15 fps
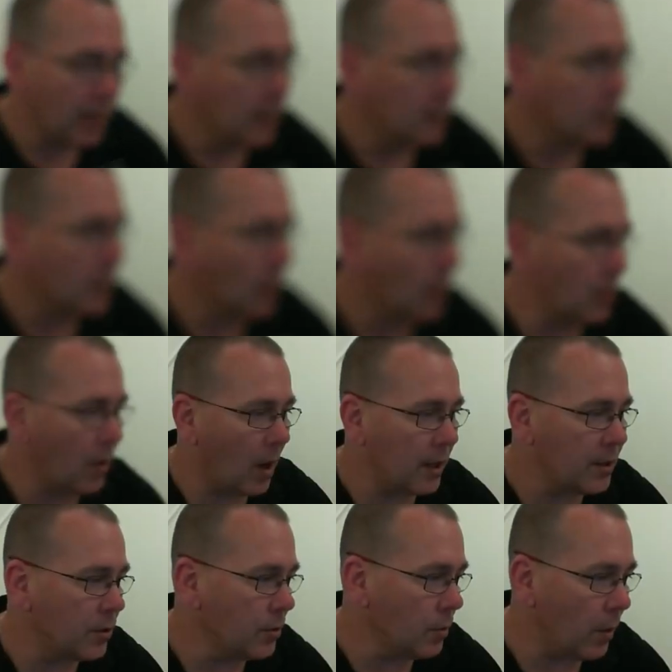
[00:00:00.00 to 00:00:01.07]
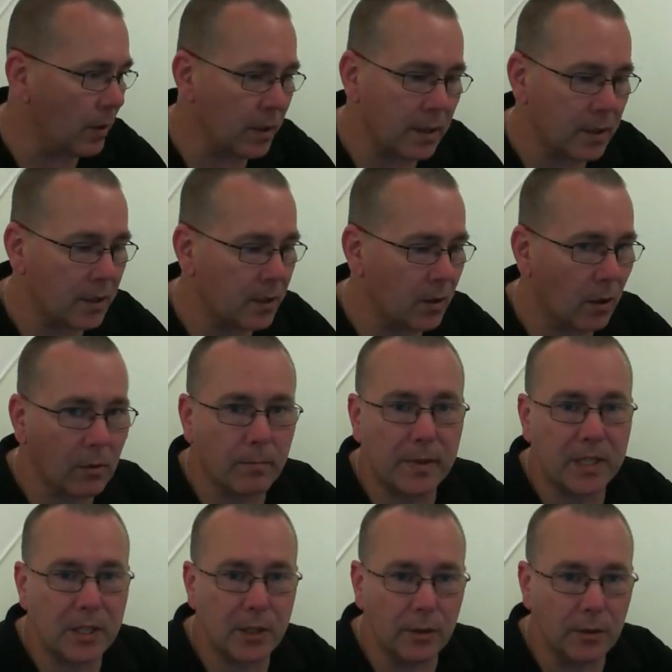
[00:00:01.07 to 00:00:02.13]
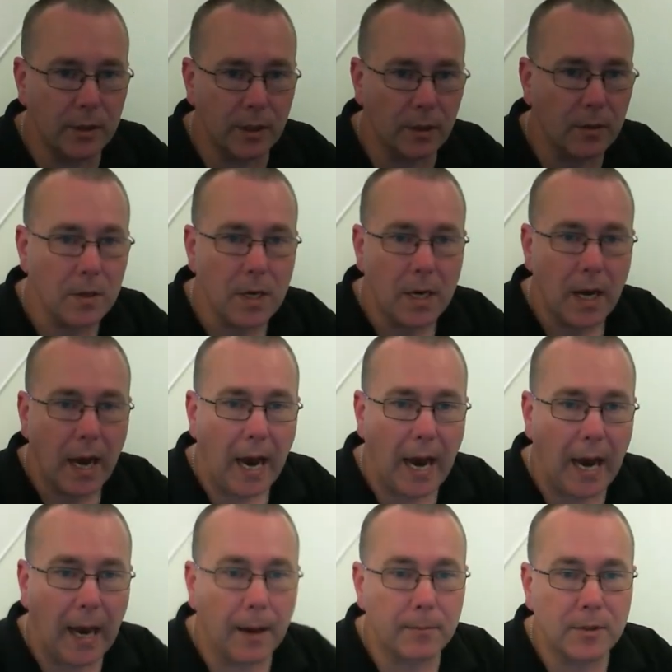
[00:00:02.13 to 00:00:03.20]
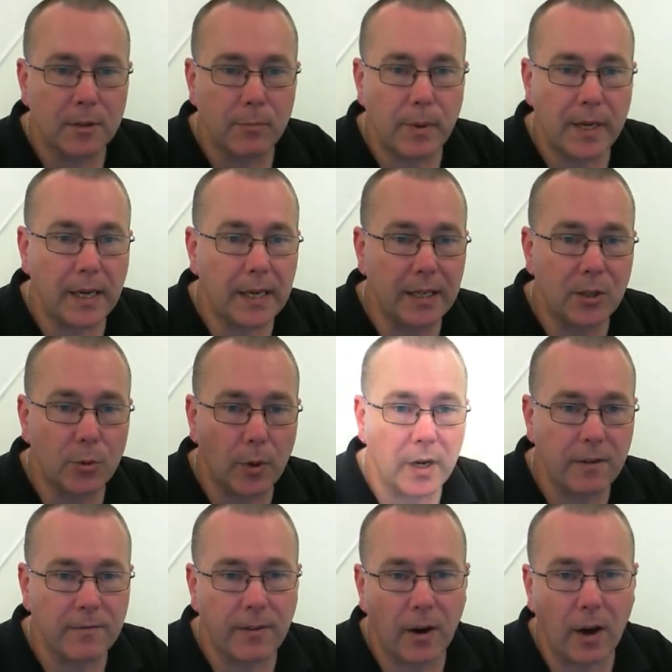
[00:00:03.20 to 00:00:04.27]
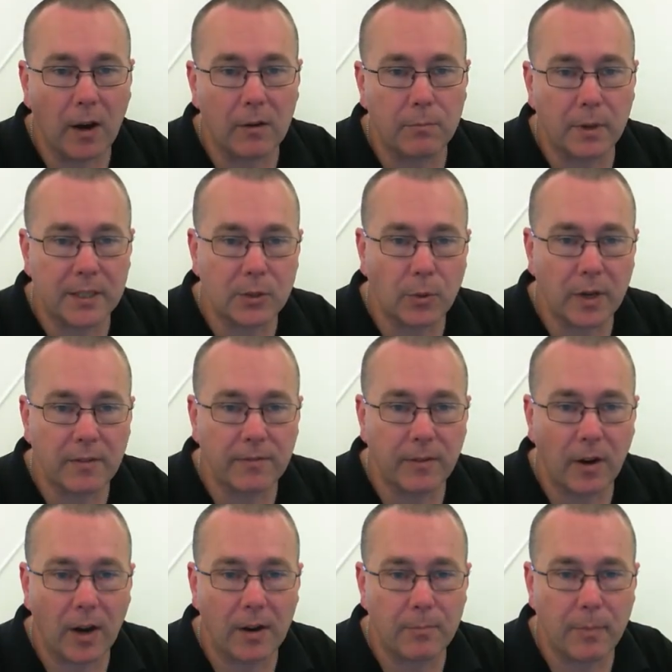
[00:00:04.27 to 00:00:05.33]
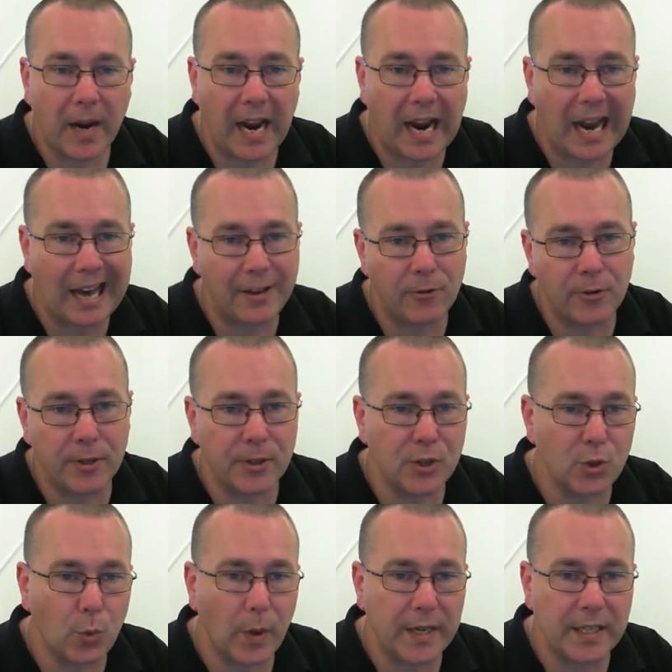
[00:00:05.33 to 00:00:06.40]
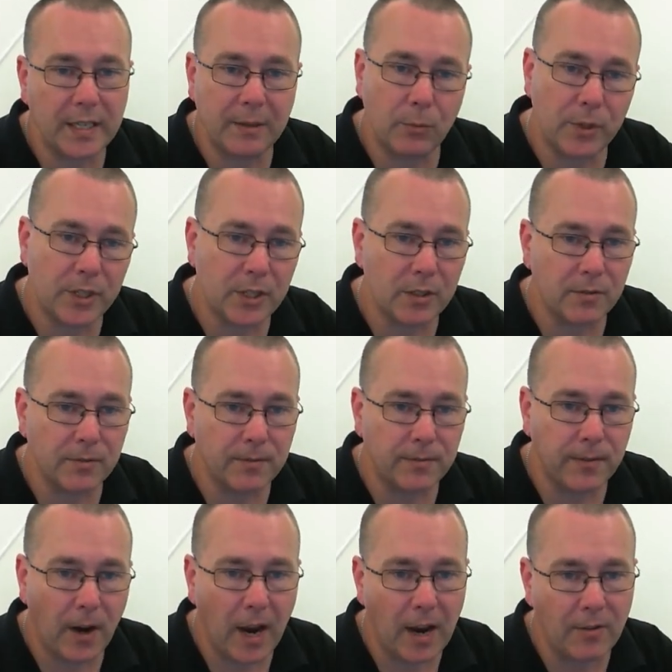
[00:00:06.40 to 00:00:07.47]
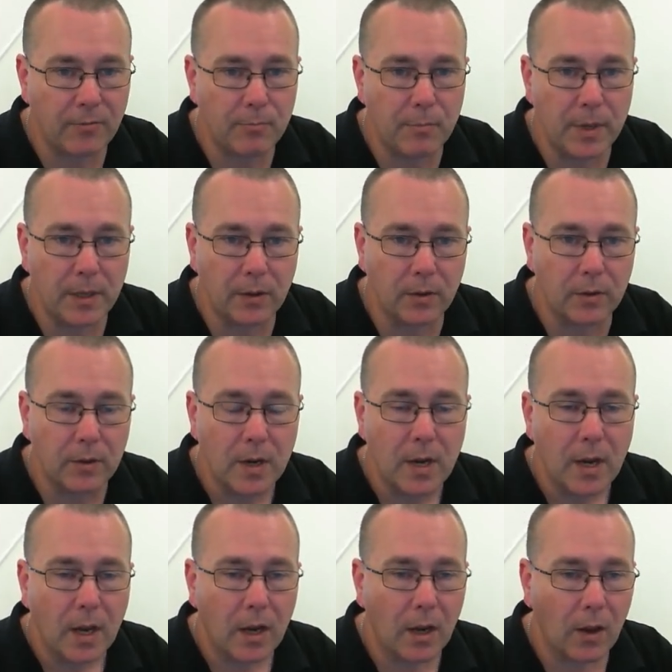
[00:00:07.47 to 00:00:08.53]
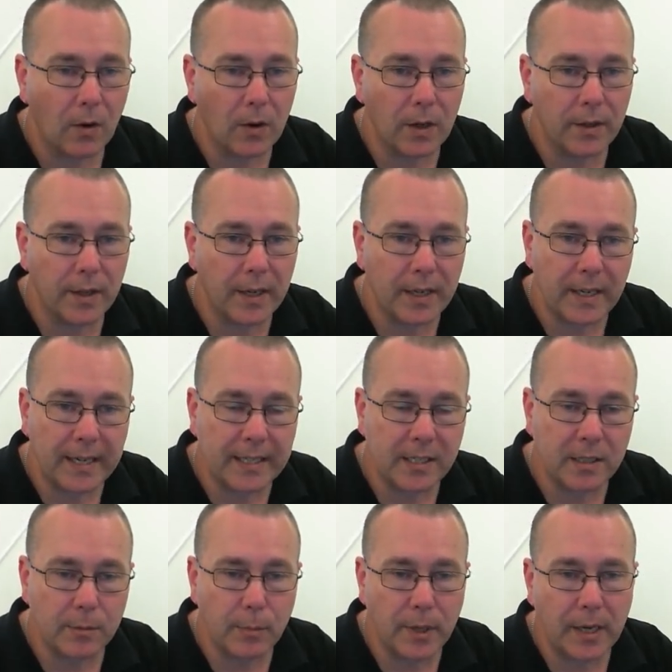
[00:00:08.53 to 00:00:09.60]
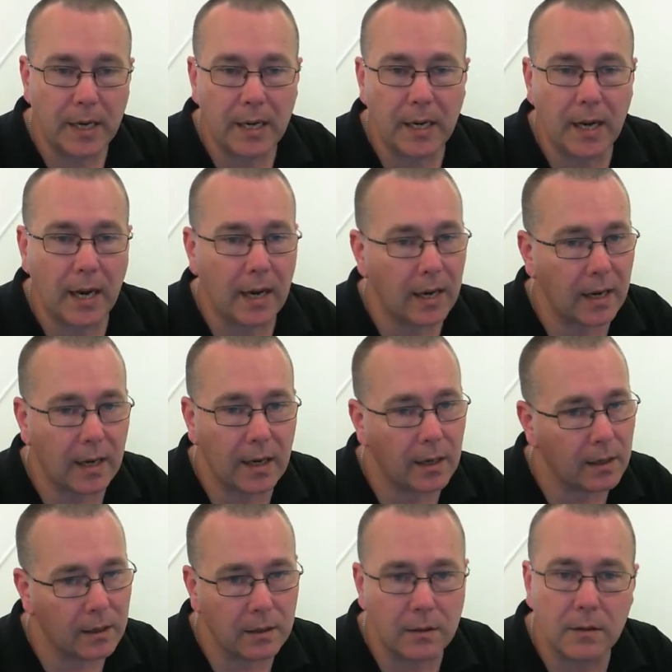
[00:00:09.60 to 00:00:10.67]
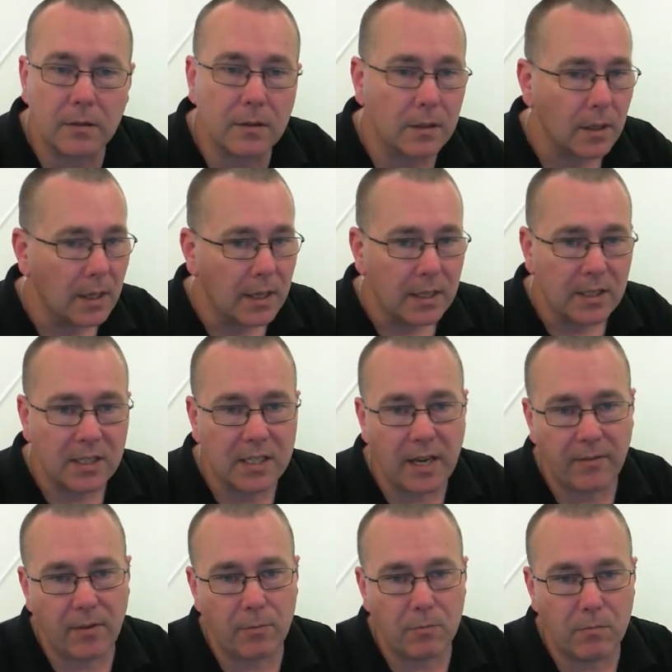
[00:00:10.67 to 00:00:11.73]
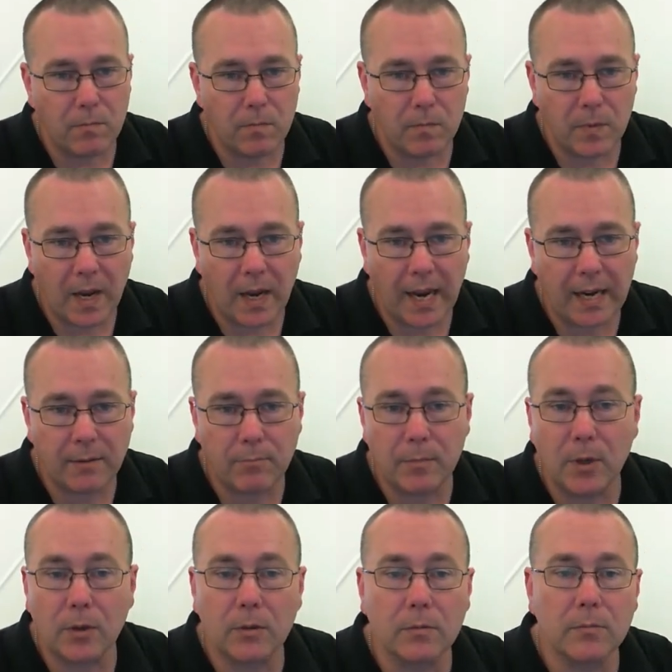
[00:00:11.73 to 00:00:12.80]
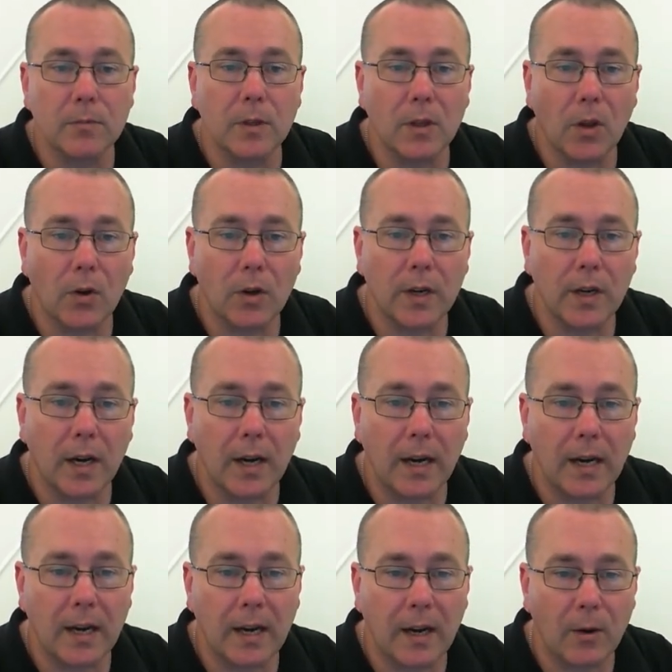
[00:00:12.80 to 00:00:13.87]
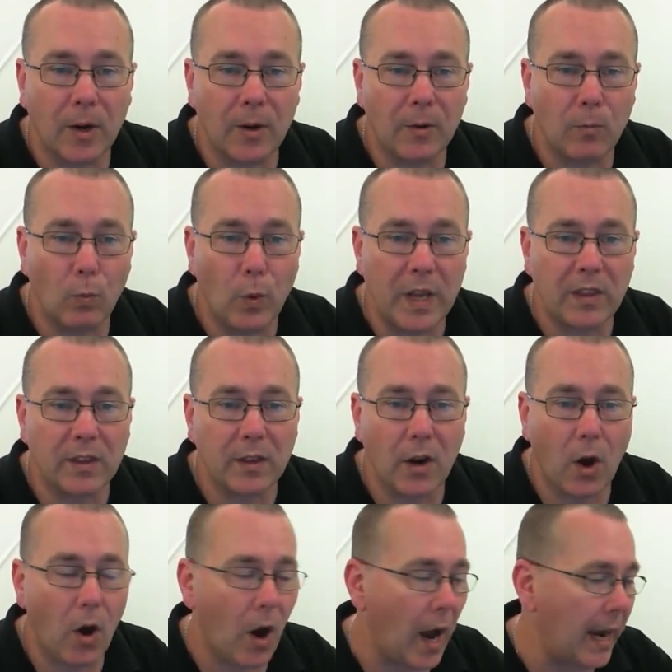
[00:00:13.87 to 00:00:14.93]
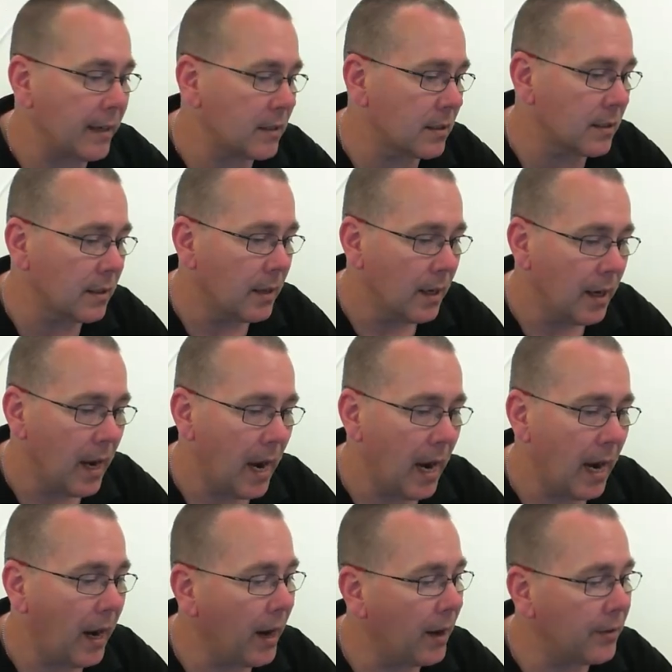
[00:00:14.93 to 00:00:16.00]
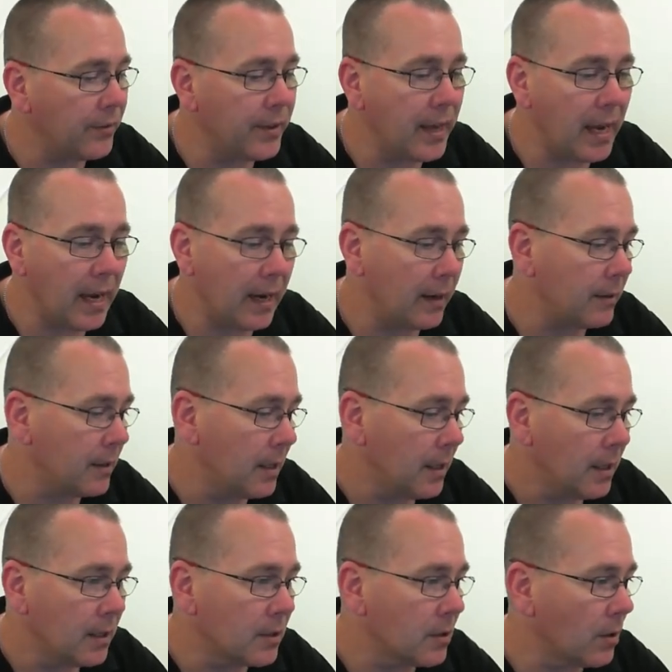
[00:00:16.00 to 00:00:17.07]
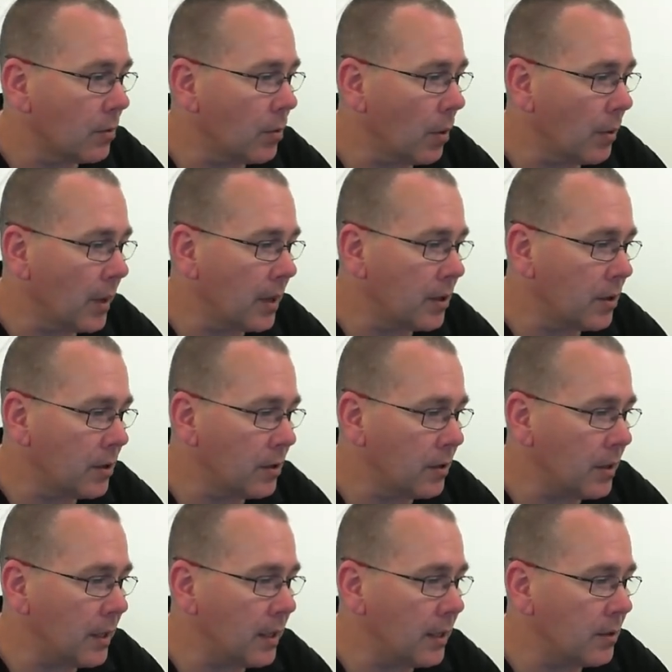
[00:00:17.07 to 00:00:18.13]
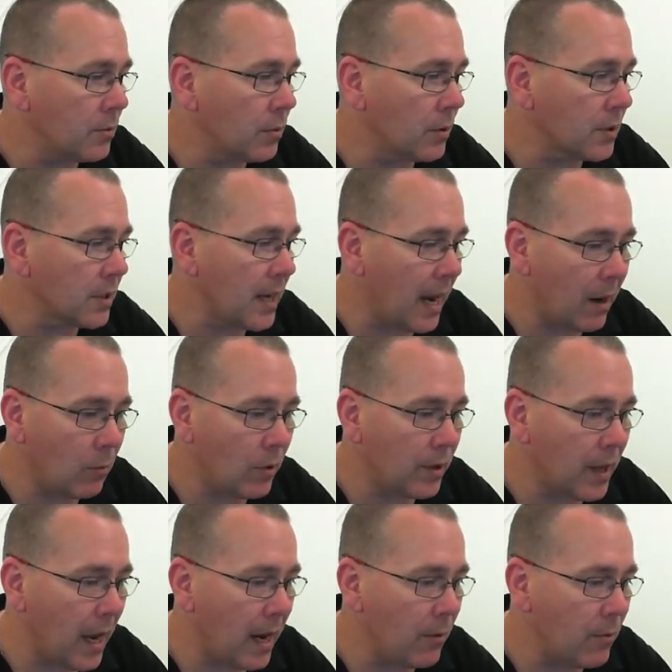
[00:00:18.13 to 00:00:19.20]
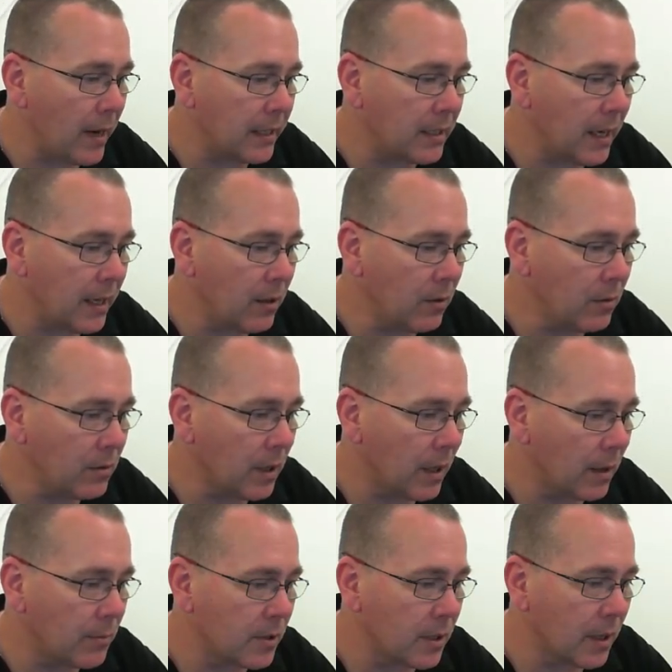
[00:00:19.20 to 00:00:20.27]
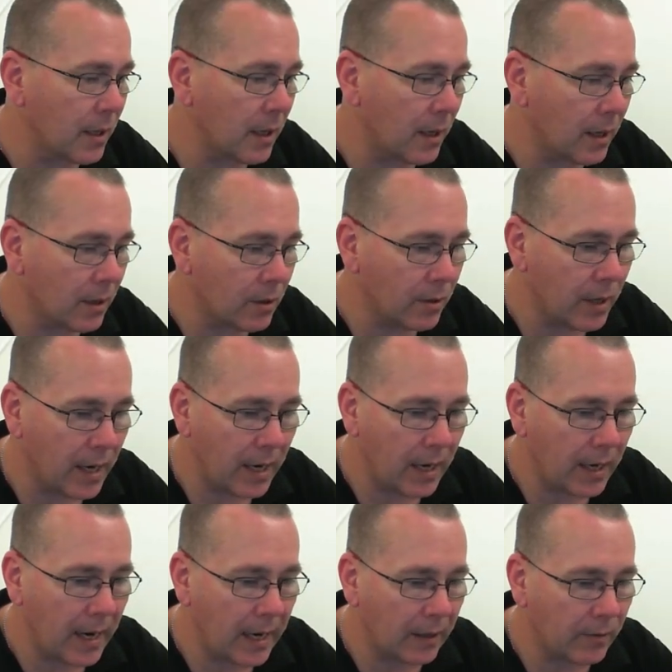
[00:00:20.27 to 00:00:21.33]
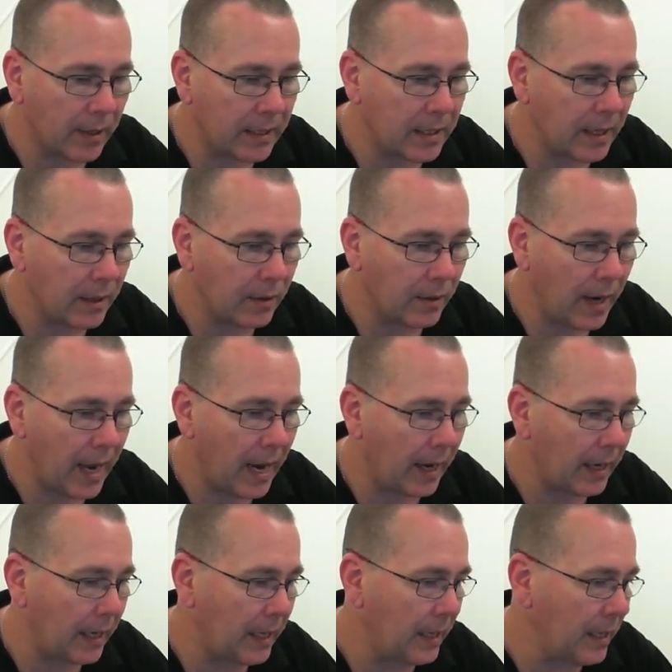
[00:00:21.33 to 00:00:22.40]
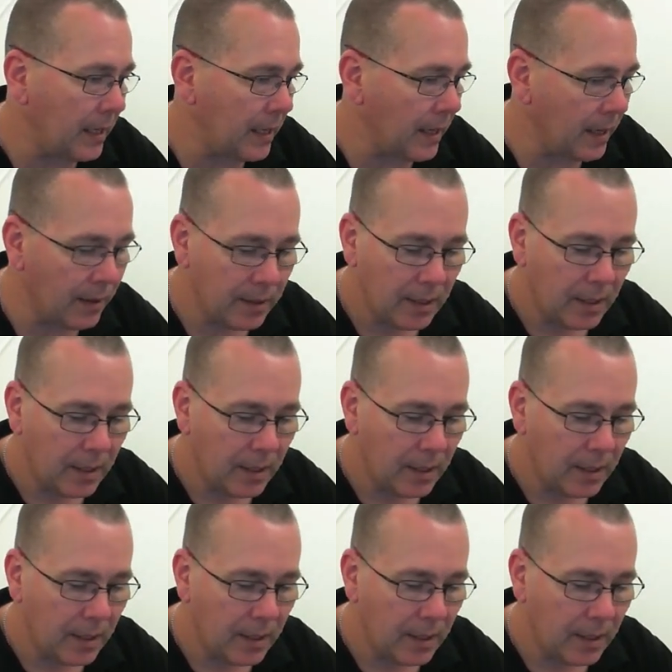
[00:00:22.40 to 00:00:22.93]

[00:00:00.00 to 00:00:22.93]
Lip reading: So I do want this stock material to be 25 by 25 by 120, which is 5 mil longer than it needs to be, and 8 mil longer in width and height there. So what we're going to do is we'll start with a rectangle, and I'm just going to create a rectangle out here.